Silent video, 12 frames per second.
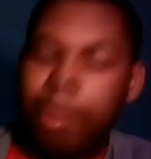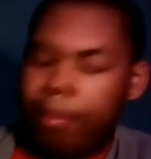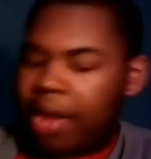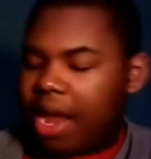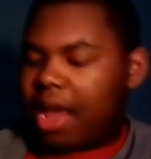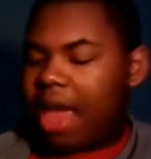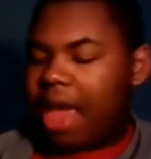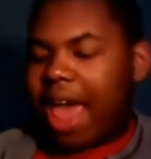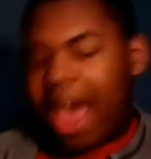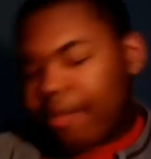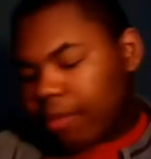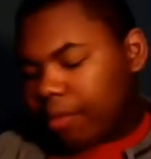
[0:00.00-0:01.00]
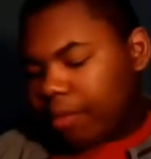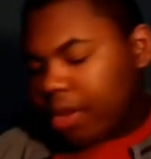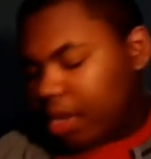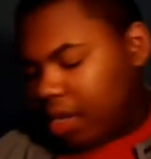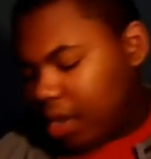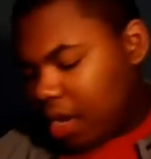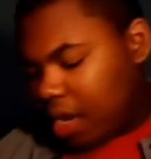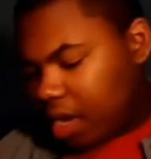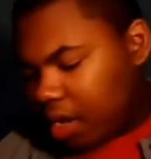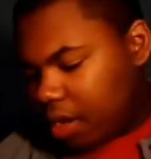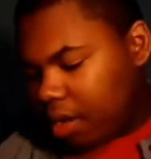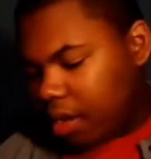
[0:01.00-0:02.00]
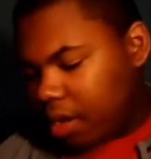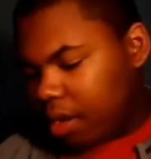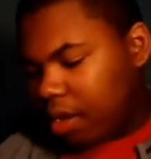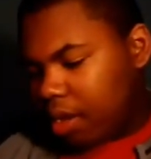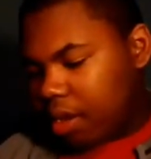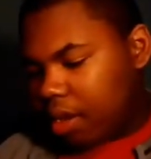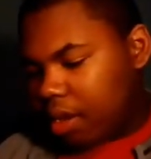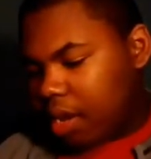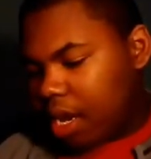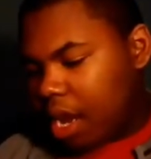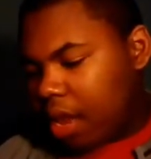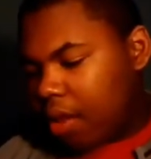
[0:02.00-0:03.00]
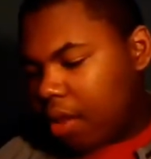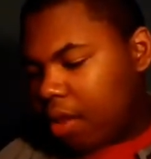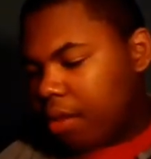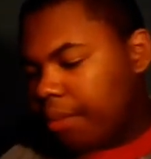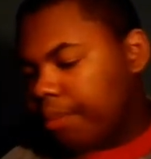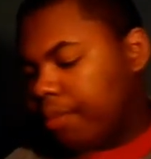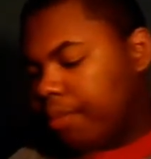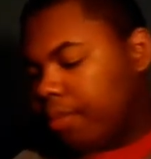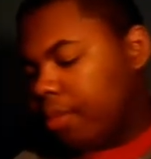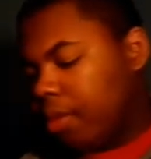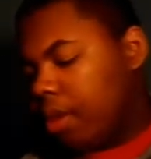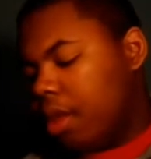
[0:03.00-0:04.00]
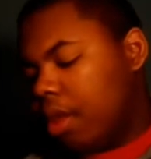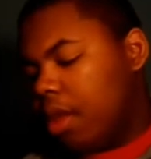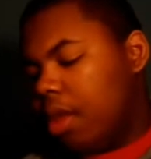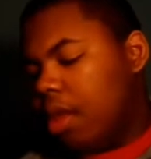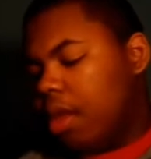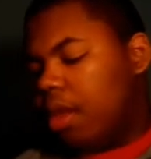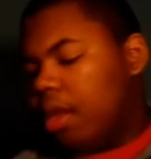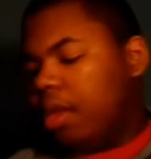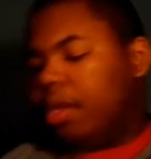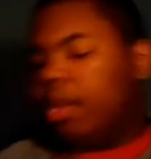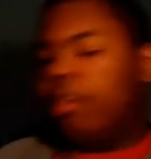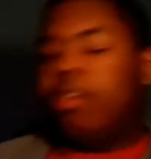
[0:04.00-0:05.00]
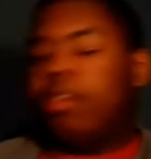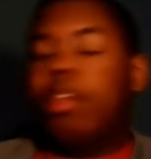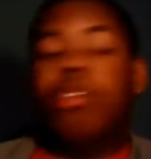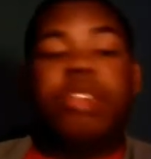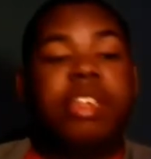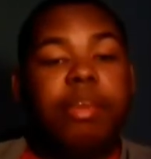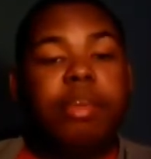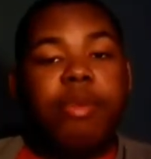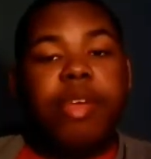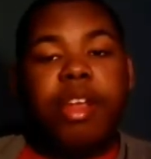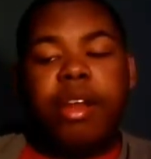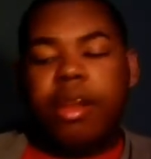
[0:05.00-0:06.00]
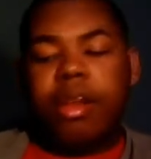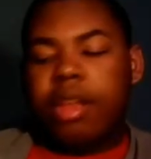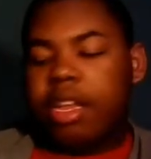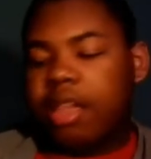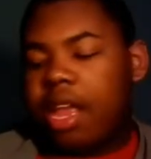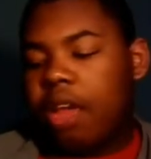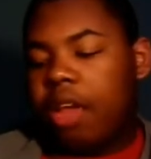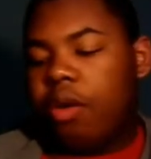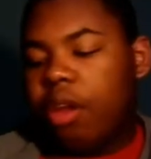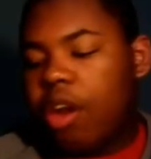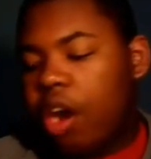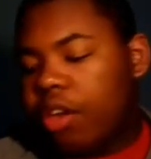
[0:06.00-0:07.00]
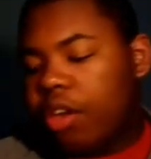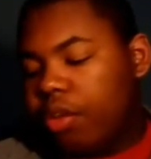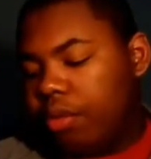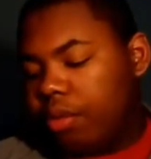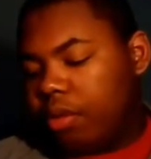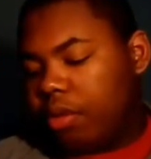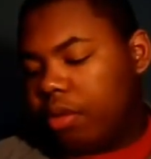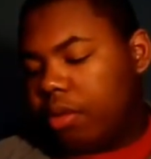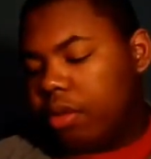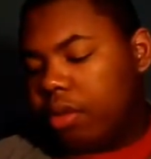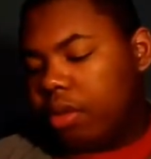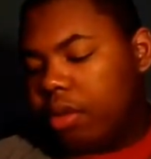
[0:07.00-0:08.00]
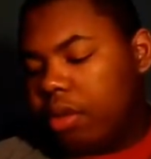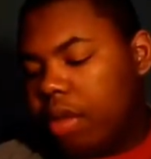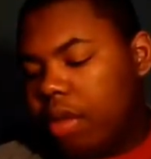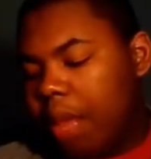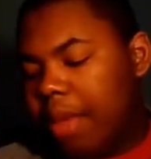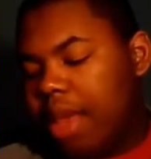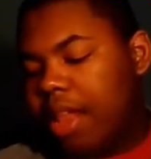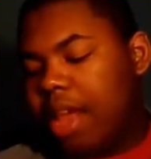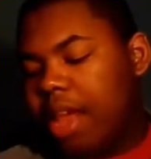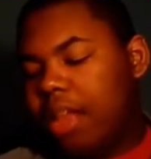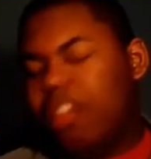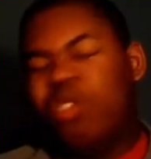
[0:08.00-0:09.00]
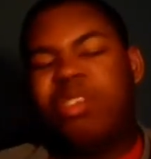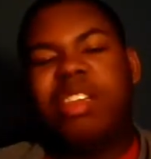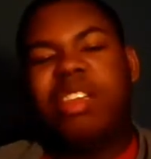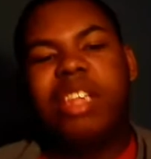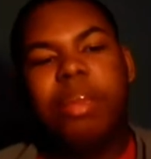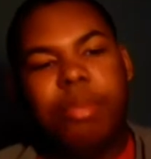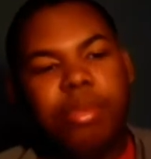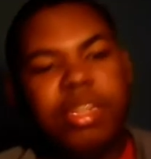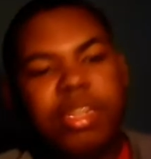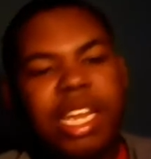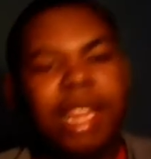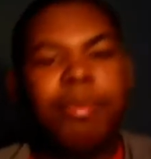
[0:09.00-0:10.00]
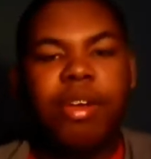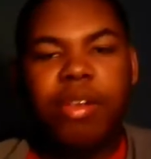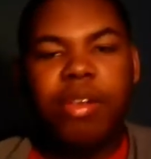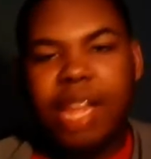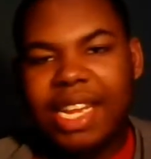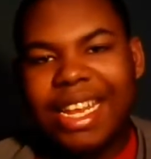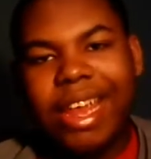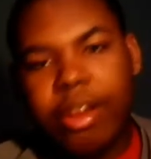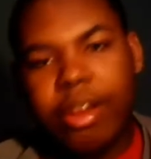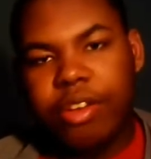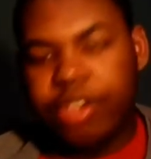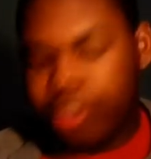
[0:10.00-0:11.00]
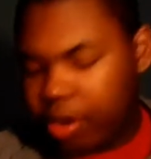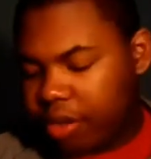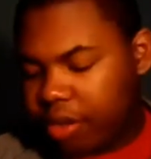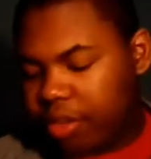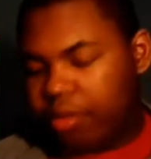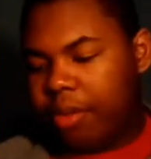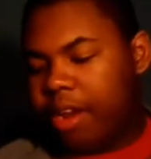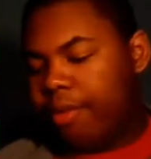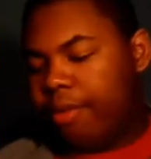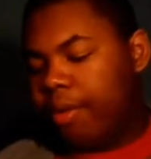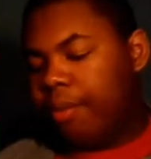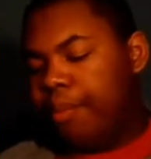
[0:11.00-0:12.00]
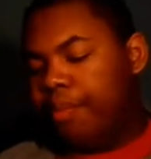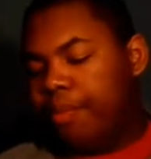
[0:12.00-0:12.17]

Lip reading: But I haven't really done it in that long. See, there's a little symbol here. Because like on cartoons, they make like little symbols that they put on like the character's shirts or whatever.